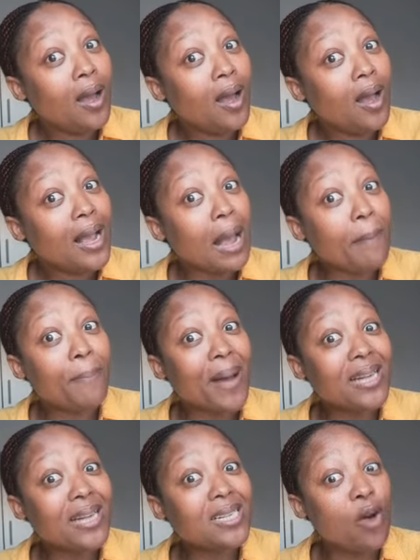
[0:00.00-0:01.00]
Kabasi
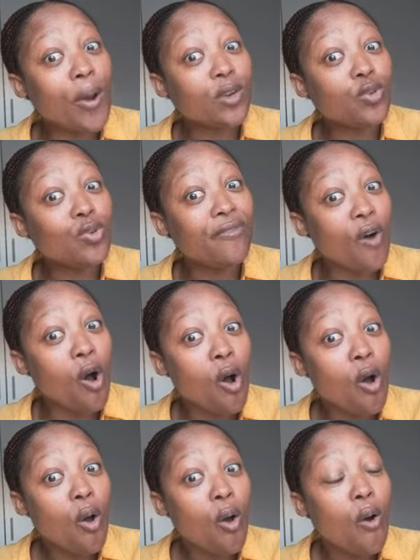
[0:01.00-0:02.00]
ya kwara 2-4. O
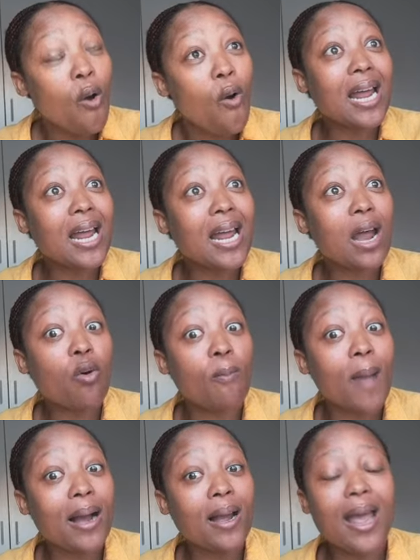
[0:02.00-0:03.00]
tsanda ko
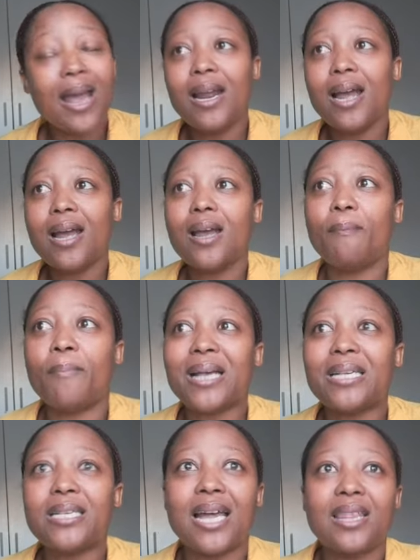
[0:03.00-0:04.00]
mang and basi ya
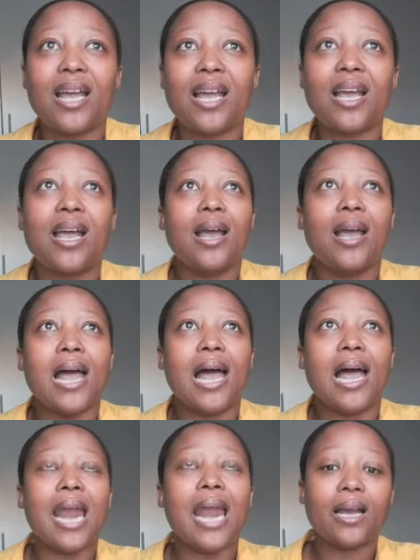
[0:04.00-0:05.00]
ting
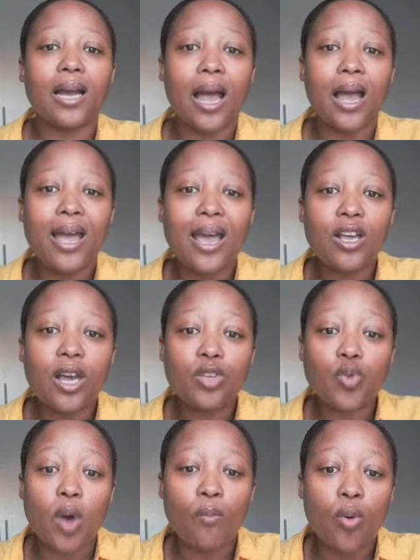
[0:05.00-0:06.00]
like it's a
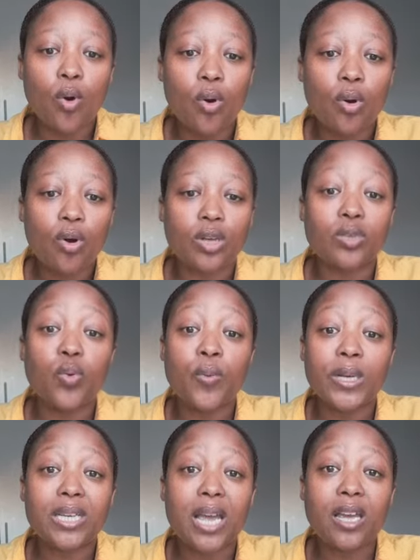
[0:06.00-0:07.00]
more
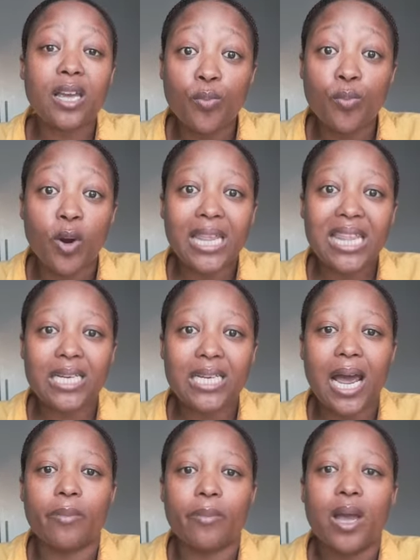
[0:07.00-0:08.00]
because we were staying in Pudmong
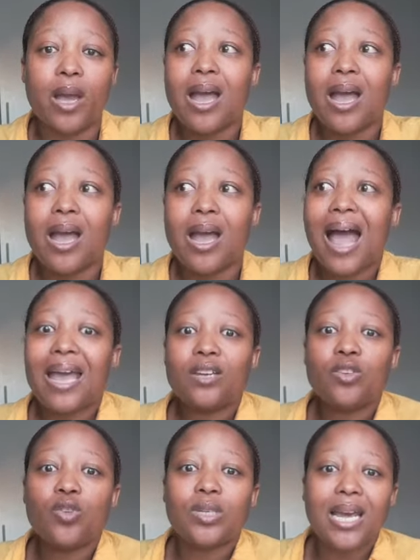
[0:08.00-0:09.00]
at the time. I
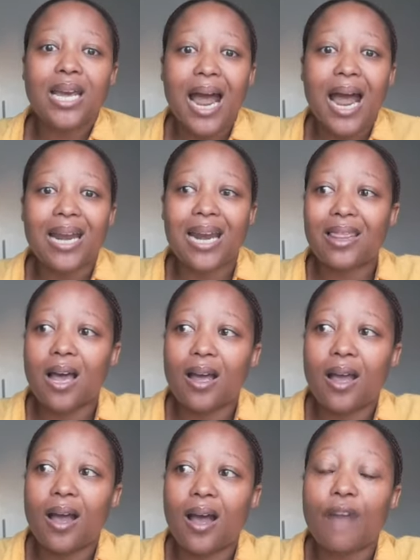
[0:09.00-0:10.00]
had to take another
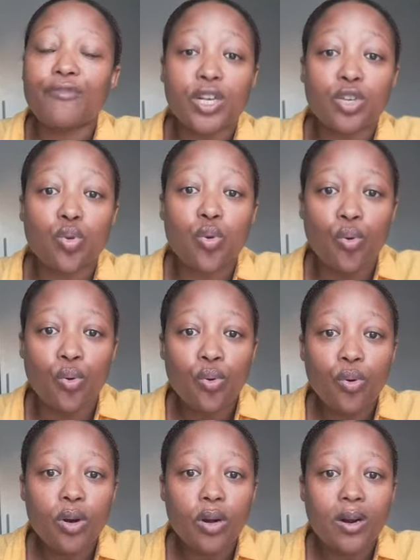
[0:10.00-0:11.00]
after
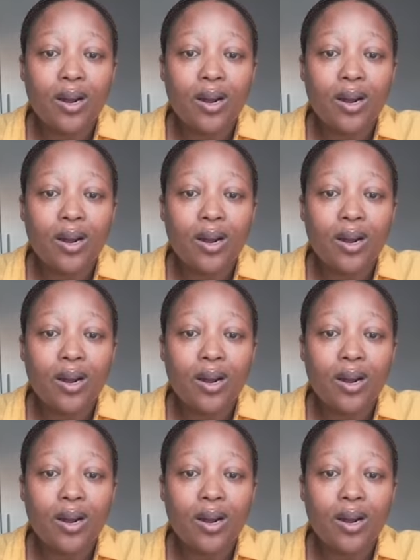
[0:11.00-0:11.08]
school.